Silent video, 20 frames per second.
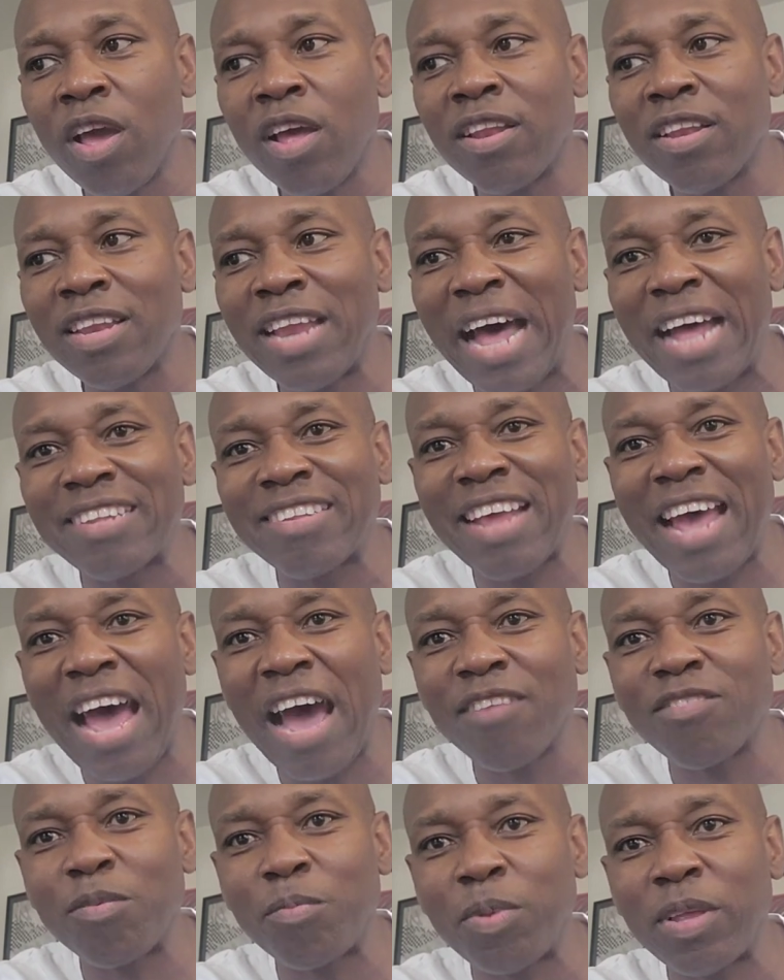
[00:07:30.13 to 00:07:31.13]
not to
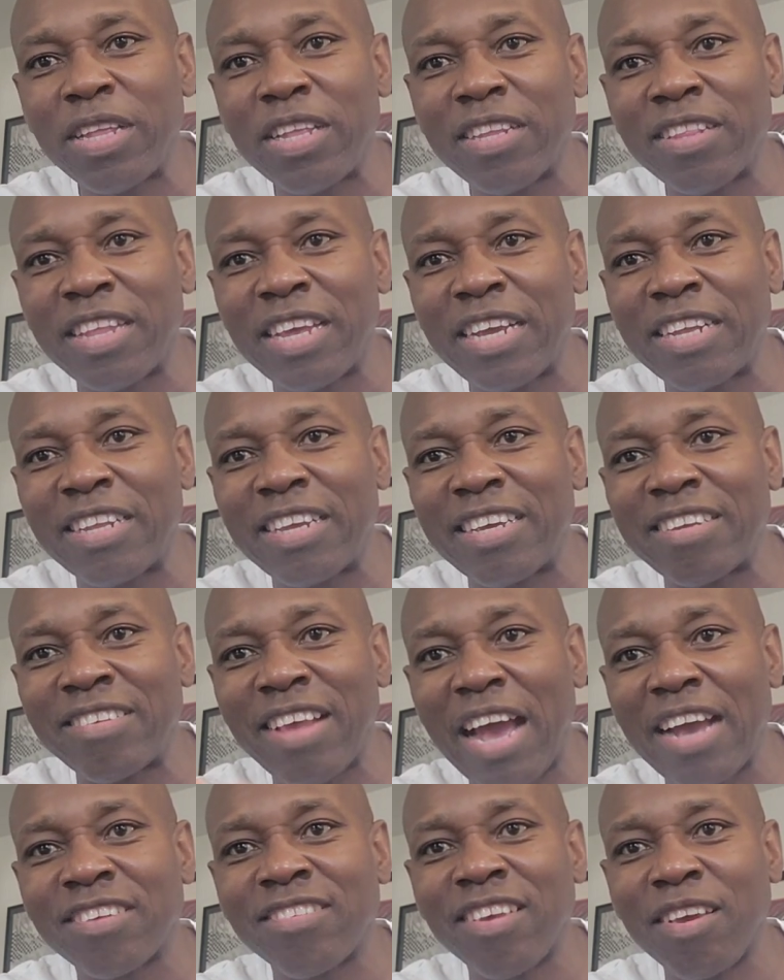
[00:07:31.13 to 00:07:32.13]
have to play the thing the
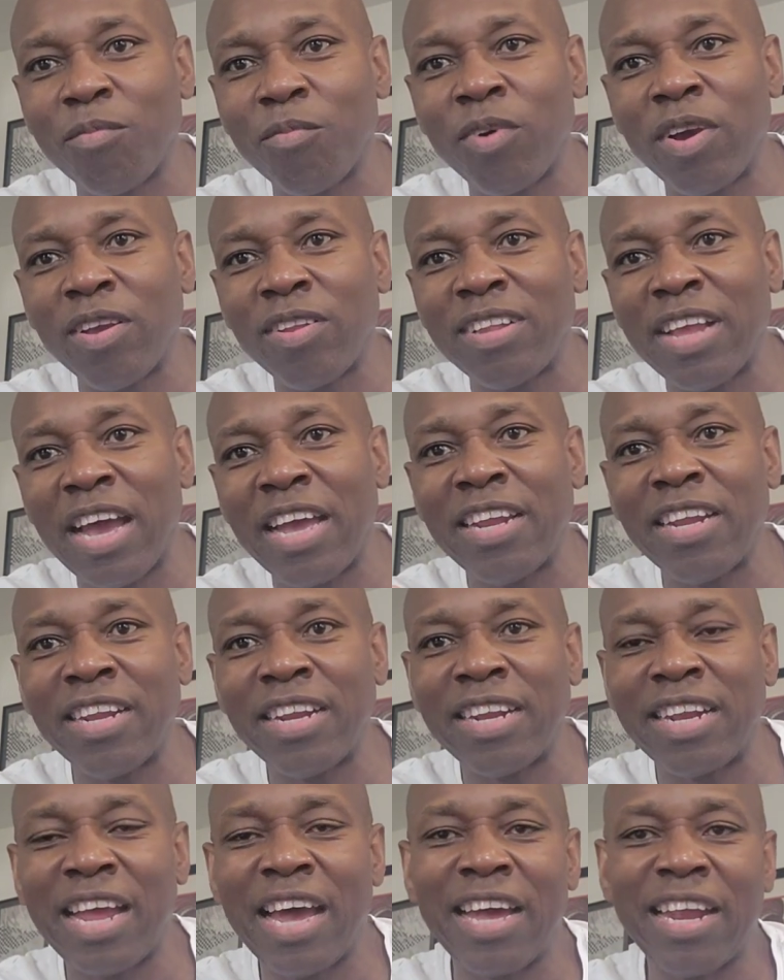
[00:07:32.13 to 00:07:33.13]
exact same way night in
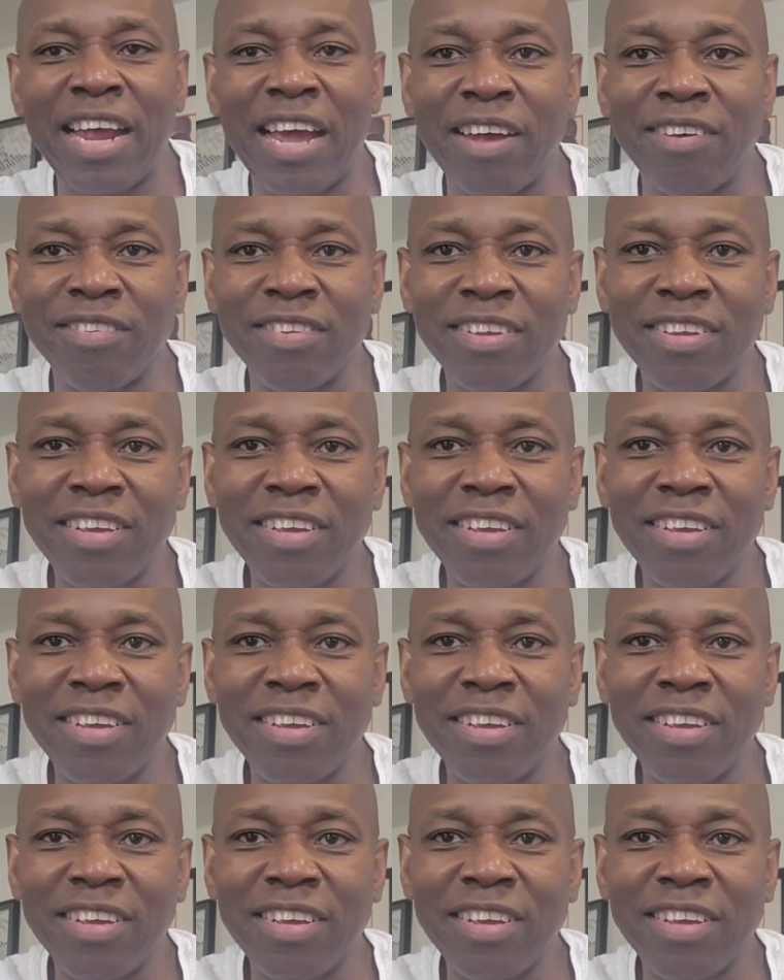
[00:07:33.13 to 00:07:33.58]
and night out.